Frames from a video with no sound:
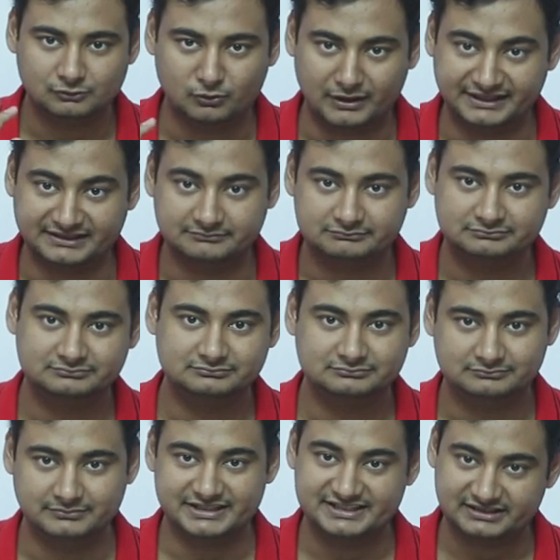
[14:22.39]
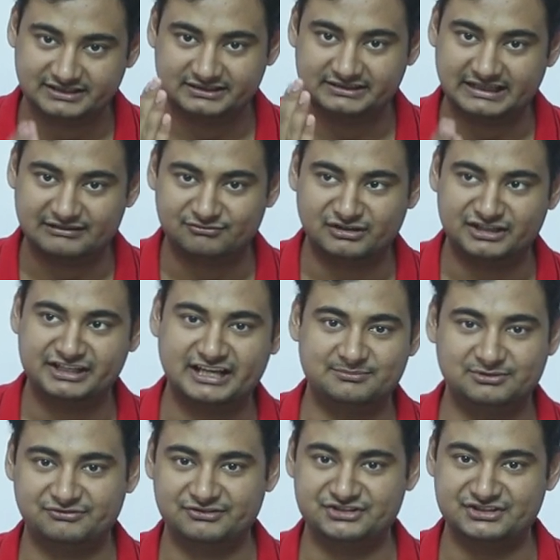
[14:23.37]
One. Basically, they have one
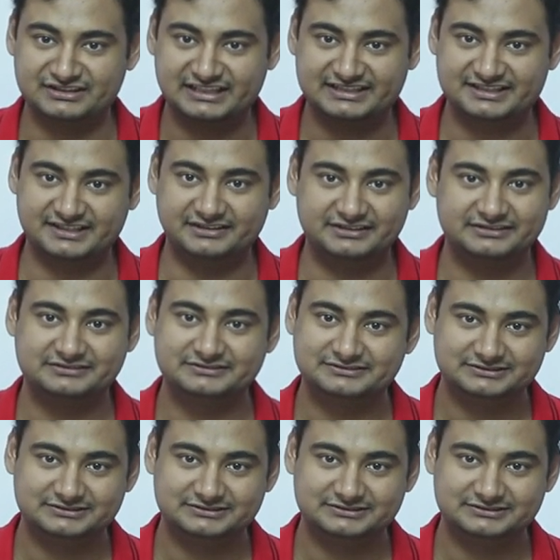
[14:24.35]
type of engine. That's it.